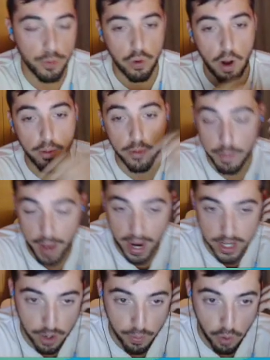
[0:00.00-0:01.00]
probably
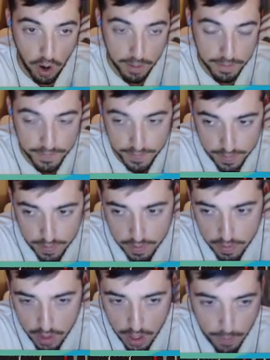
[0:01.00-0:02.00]
past their prime,
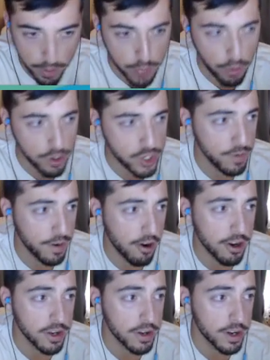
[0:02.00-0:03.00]
but they're both still very
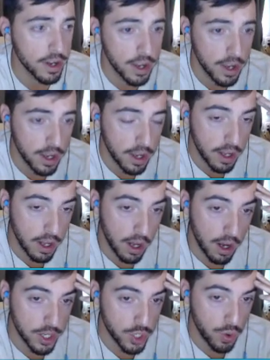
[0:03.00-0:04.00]
good.
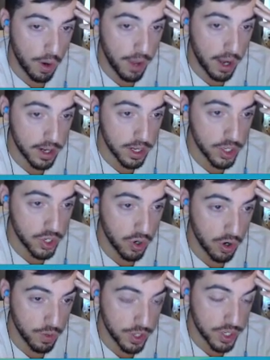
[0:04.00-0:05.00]
Uh, so I'm not
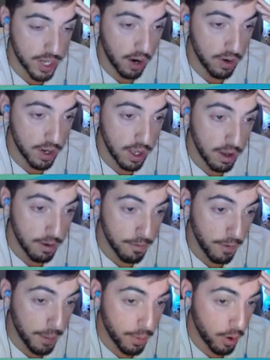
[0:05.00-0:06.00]
concerned with Scout.
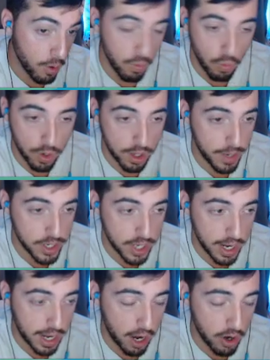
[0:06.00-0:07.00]
Viper, one of the best
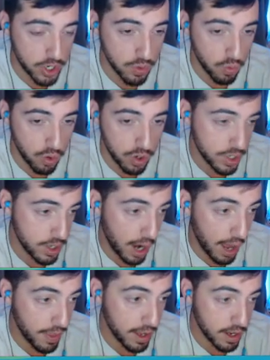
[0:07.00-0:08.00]
AD carries in the world. I
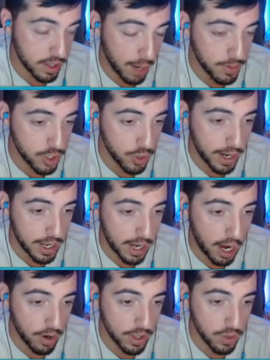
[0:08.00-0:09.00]
think a top 280
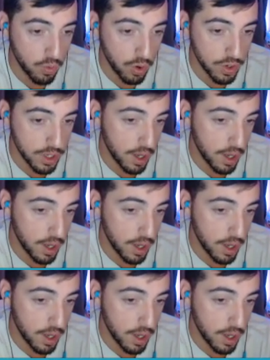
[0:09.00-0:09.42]
carry in the world.